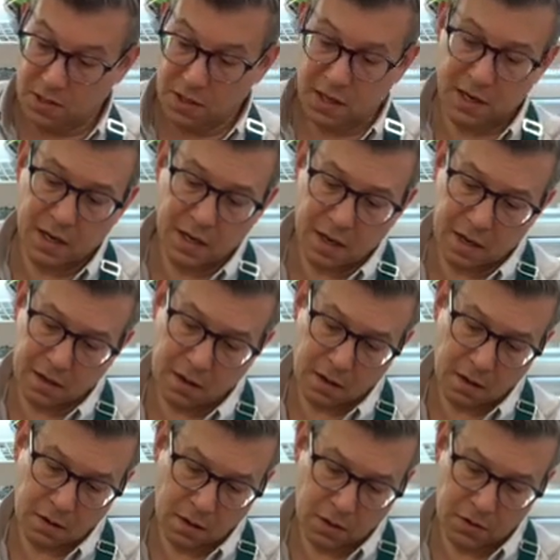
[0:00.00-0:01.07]
and
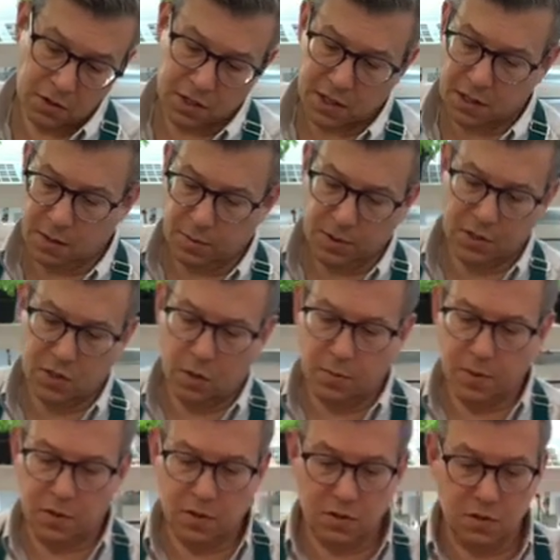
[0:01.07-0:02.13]
understandably so,
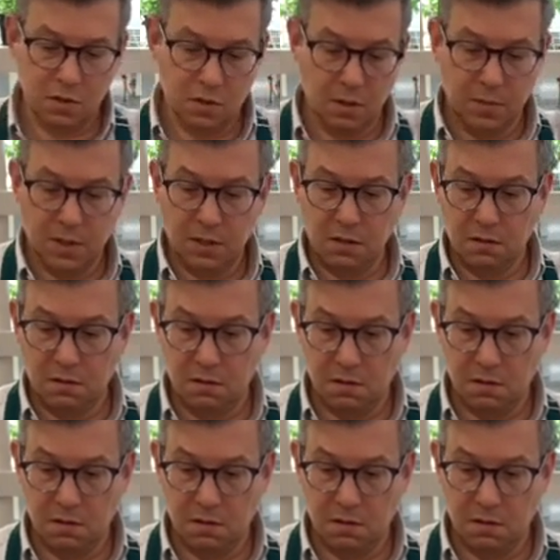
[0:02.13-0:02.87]
because I mean